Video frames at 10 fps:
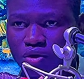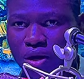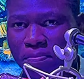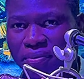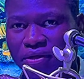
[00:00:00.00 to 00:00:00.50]
you are
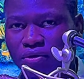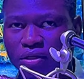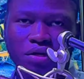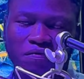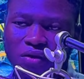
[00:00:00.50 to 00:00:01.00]
playing on
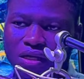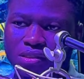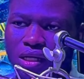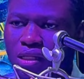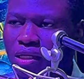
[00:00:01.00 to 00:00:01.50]
A flat,
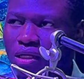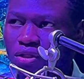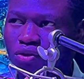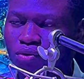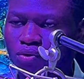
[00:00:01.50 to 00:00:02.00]
and then
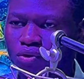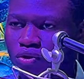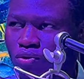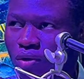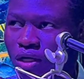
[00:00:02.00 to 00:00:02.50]
you
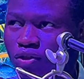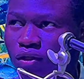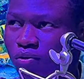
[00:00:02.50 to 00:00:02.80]
actually